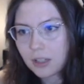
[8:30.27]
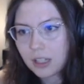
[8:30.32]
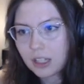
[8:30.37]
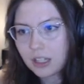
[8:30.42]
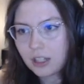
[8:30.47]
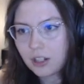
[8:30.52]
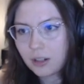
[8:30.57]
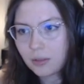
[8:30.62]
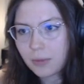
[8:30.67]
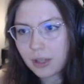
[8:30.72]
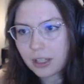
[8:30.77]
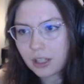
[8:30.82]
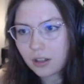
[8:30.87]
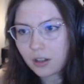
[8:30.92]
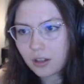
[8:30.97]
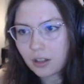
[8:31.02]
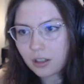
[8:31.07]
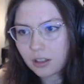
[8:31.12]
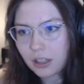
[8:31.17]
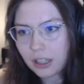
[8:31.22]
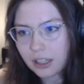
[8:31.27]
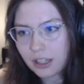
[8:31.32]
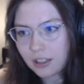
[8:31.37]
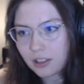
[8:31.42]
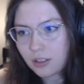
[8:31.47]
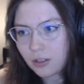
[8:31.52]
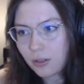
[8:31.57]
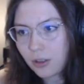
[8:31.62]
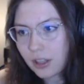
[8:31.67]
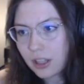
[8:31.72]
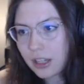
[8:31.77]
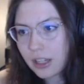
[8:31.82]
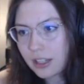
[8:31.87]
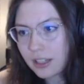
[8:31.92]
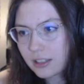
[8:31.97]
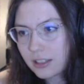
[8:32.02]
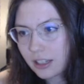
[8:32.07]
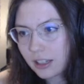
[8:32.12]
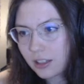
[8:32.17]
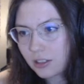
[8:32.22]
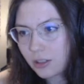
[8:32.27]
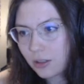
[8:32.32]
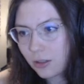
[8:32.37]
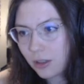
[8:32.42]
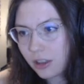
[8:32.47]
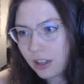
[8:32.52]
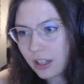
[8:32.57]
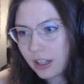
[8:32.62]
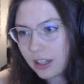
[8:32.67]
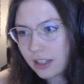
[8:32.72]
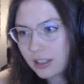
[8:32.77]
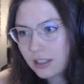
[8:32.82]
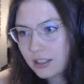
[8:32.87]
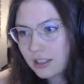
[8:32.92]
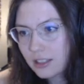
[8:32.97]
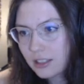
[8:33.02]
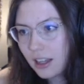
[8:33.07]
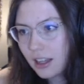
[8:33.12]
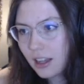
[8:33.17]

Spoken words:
you know, make a hook, like I could do this,